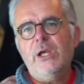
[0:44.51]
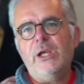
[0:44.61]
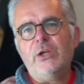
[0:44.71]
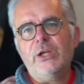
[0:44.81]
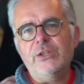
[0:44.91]

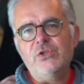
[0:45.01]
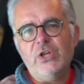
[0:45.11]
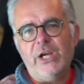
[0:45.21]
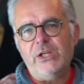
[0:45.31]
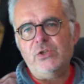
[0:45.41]
it can
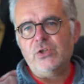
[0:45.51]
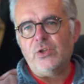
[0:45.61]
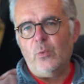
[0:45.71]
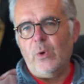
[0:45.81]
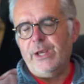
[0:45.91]
change
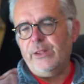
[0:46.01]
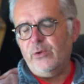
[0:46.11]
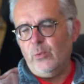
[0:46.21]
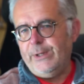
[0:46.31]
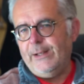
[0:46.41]
the way
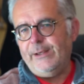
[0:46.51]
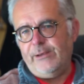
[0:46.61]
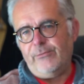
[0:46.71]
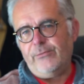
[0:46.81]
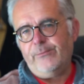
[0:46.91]
that we
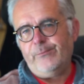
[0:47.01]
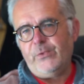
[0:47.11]
live.